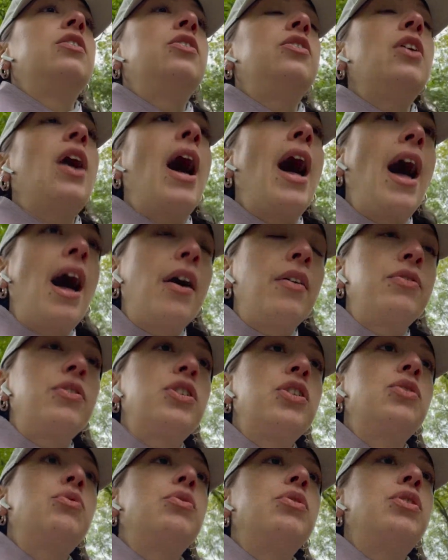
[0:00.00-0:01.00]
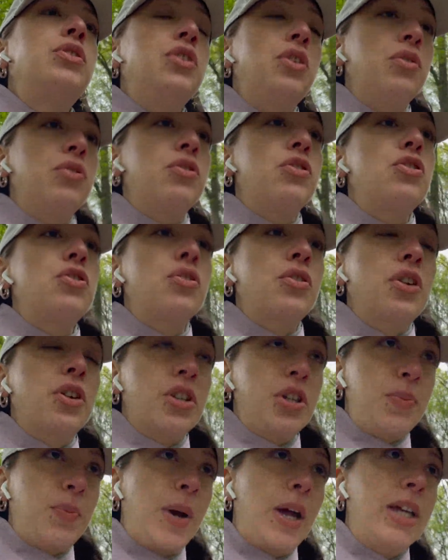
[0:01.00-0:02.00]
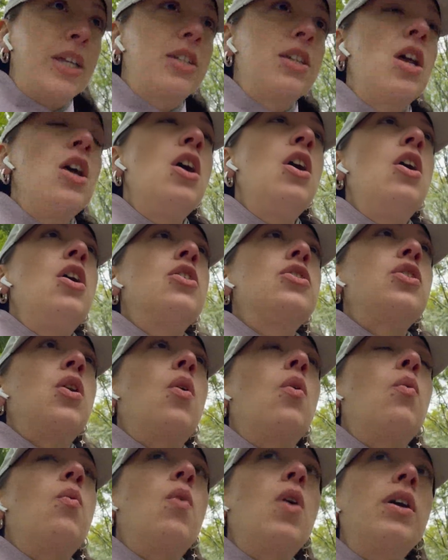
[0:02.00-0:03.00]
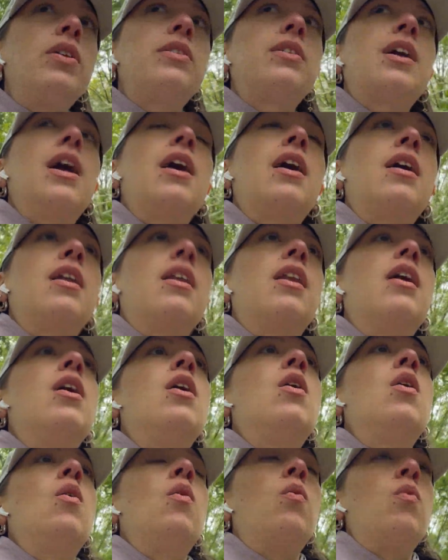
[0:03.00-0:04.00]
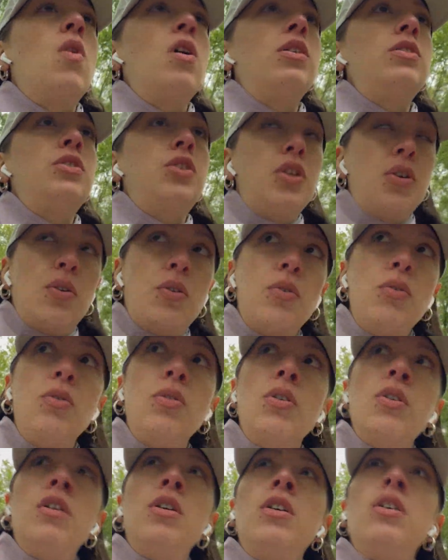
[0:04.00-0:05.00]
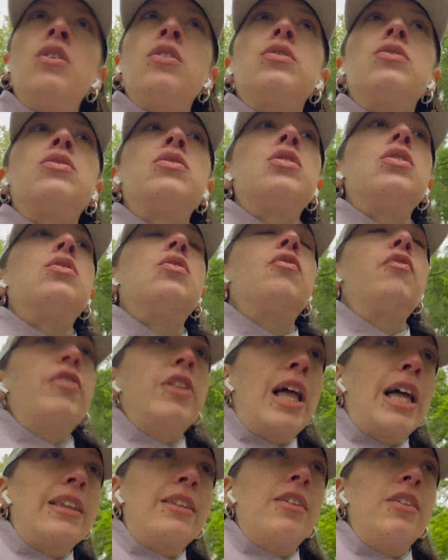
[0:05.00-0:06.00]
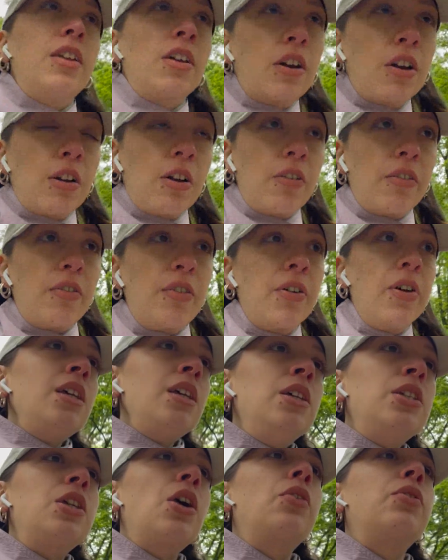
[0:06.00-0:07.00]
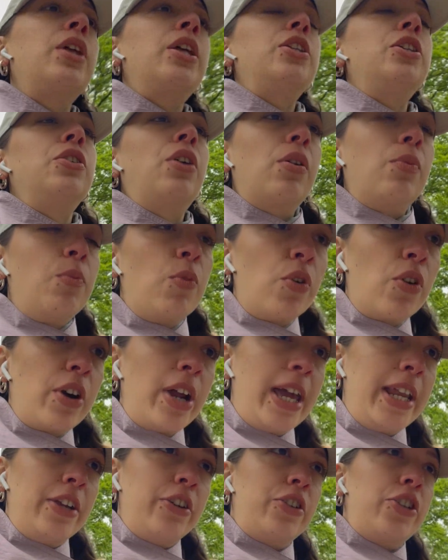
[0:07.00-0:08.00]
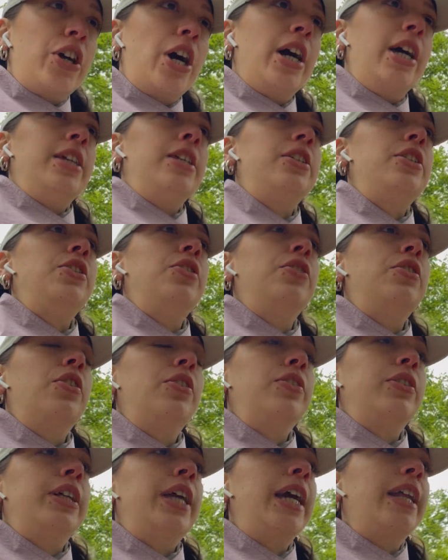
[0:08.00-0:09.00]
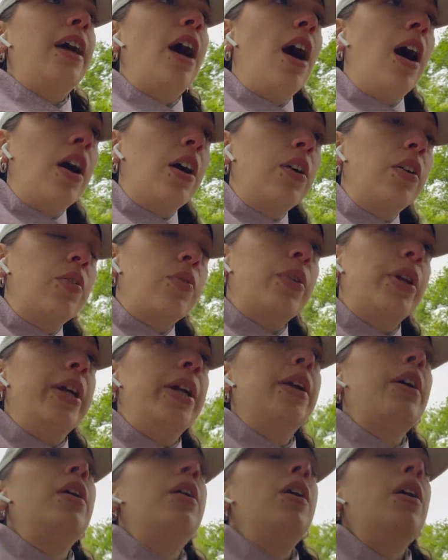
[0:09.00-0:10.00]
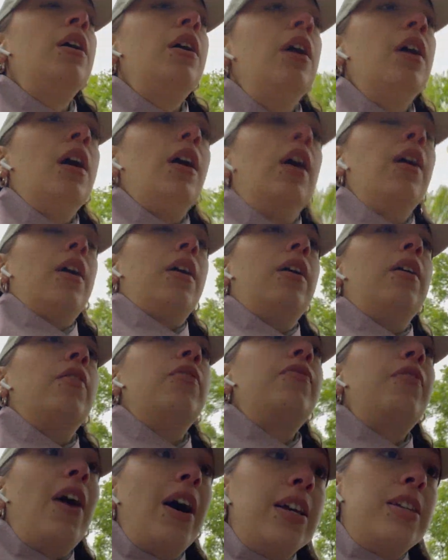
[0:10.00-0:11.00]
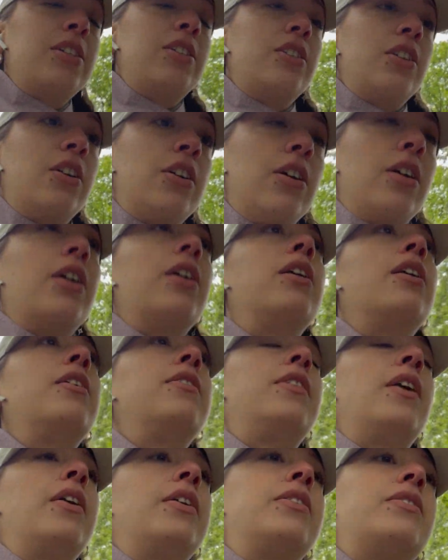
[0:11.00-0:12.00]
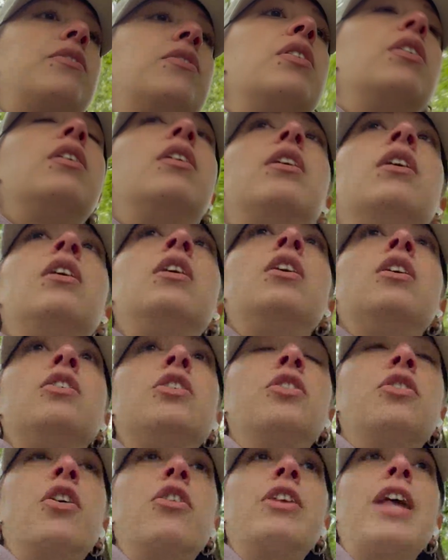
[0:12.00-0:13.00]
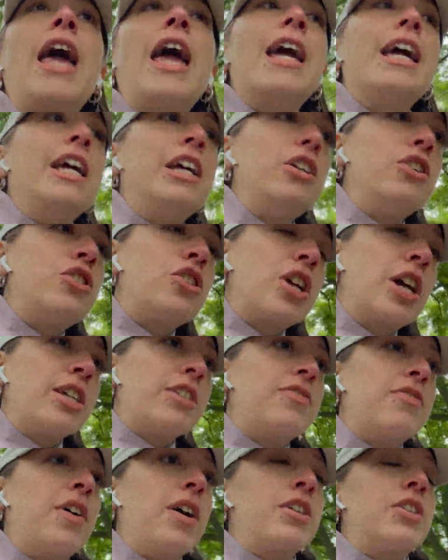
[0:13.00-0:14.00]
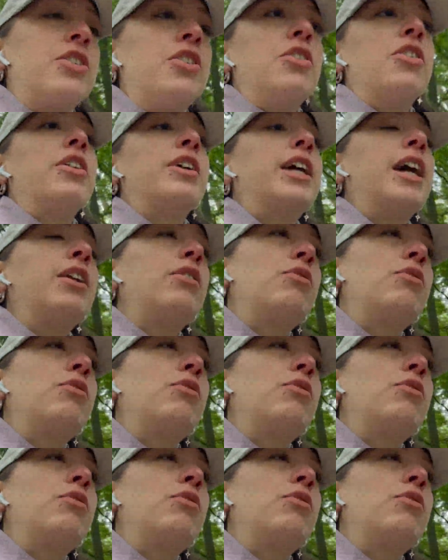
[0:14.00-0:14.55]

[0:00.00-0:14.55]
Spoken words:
You have to reduce sugar spikes. So what can one do to flatten the curve so that you are more energized, you don't get hungry faster, that you don't age as fast, you don't get